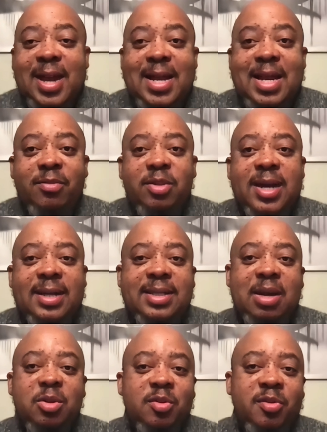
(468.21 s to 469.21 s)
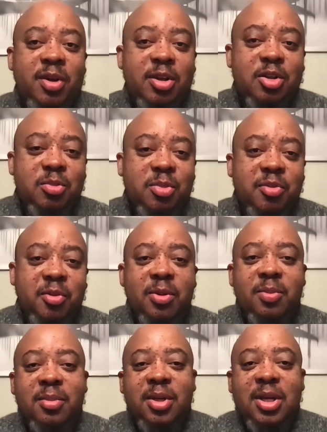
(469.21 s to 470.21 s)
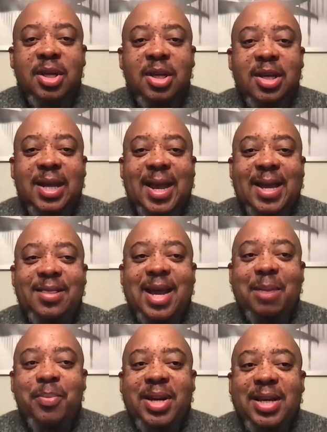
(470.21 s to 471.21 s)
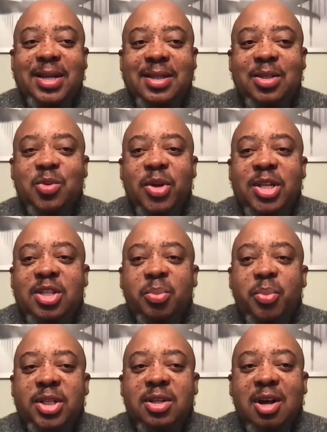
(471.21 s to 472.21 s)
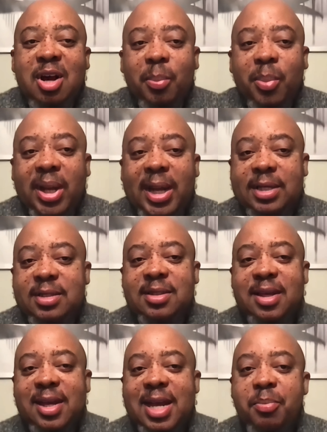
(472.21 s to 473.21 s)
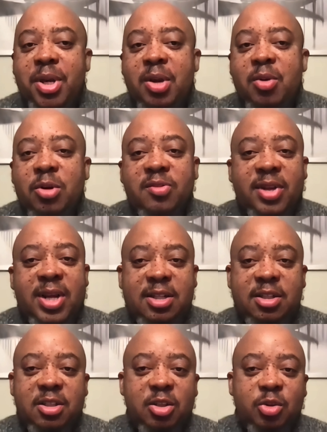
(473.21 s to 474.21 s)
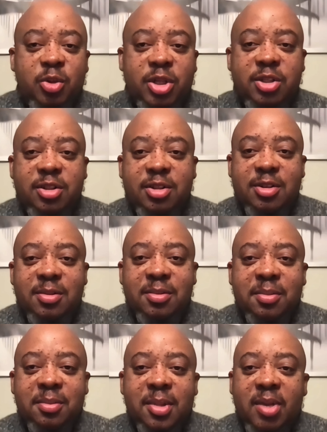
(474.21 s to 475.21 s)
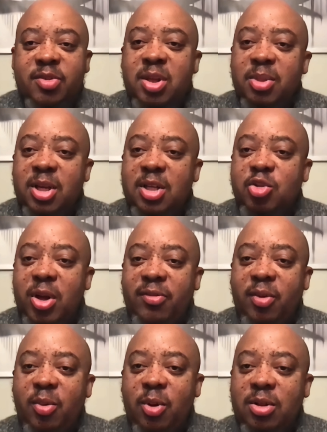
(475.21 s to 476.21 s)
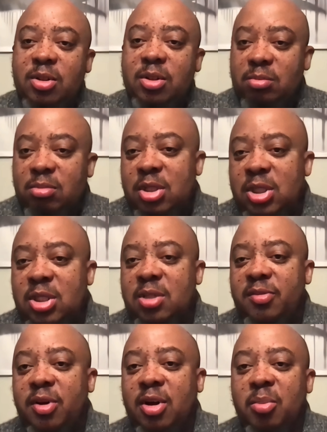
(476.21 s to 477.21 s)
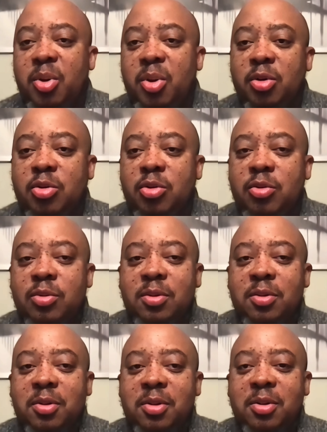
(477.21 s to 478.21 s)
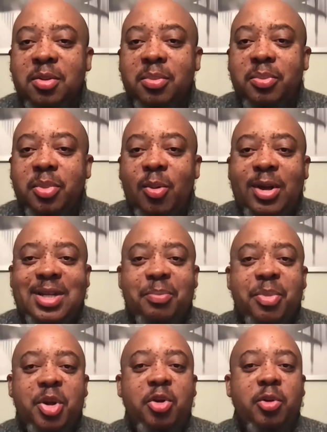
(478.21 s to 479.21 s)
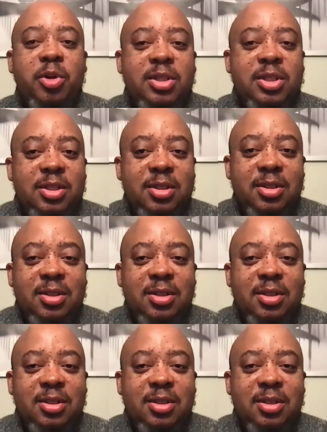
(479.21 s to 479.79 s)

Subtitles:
high level task I was referring to before, and the ability to interpret complex and ambiguous financial situations. If something is straightforward, it's easy for a computer to do. But when it's ambiguous